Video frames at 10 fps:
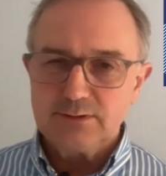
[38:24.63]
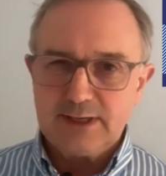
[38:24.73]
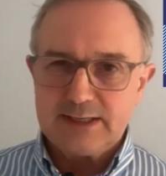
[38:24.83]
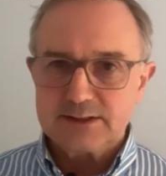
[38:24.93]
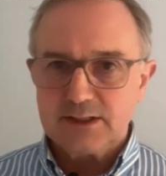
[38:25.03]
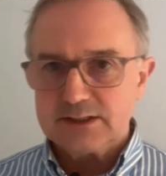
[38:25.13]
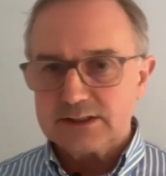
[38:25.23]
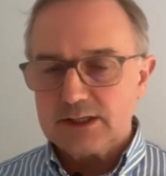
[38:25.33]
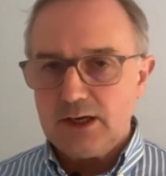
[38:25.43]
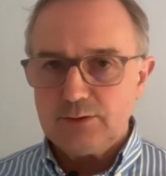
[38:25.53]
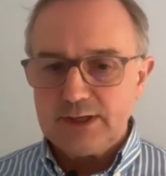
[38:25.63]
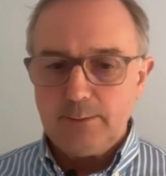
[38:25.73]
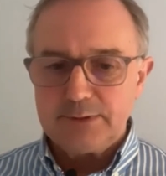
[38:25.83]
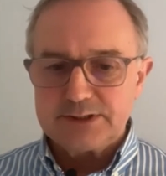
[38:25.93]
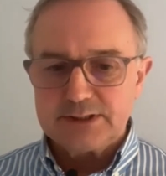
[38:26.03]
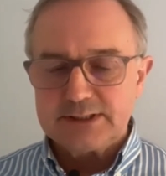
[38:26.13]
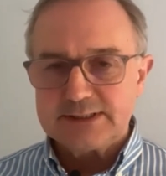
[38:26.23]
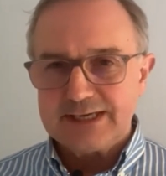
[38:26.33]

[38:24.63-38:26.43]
That's going to slow down businesses,